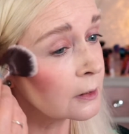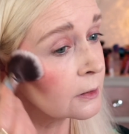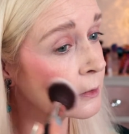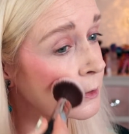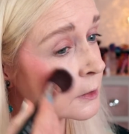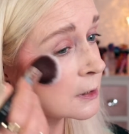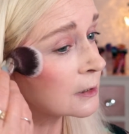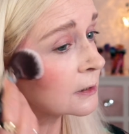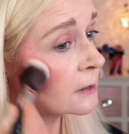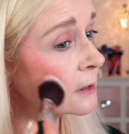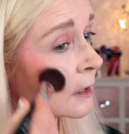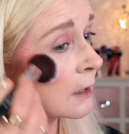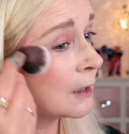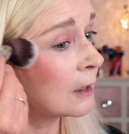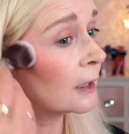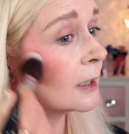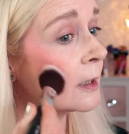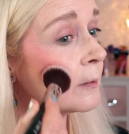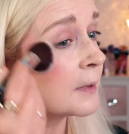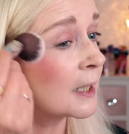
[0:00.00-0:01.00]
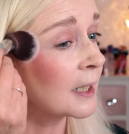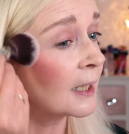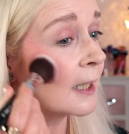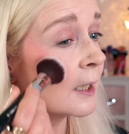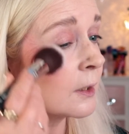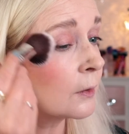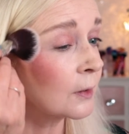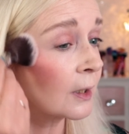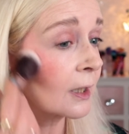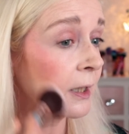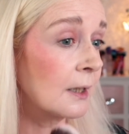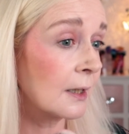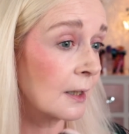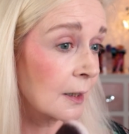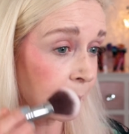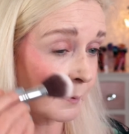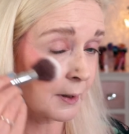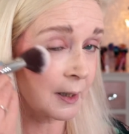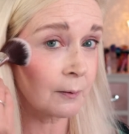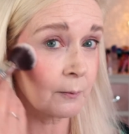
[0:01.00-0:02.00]
just to kind of make it look a little
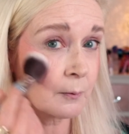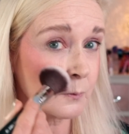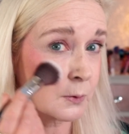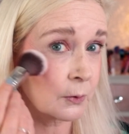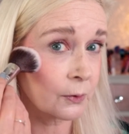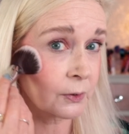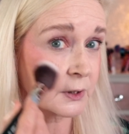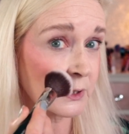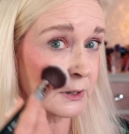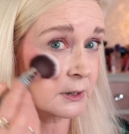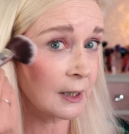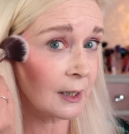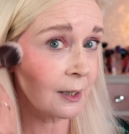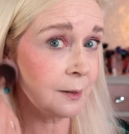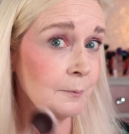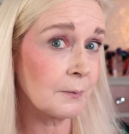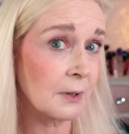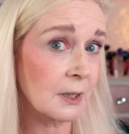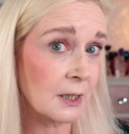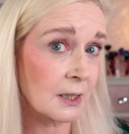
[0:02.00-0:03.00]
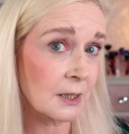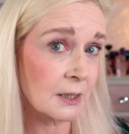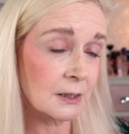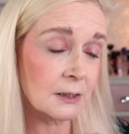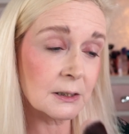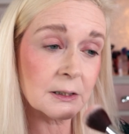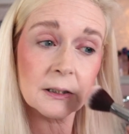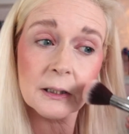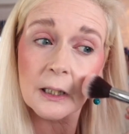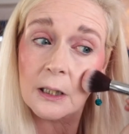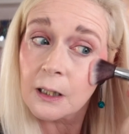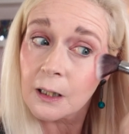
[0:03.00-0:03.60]
bit more seamless.